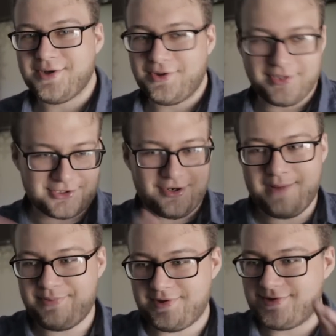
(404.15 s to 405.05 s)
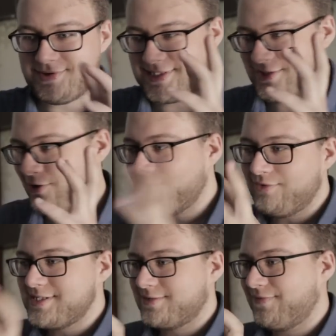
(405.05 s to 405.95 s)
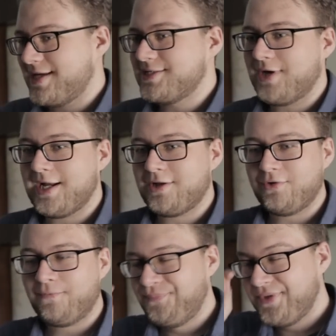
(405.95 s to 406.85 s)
So it looks great, but then there's this whole list of things you gotta do.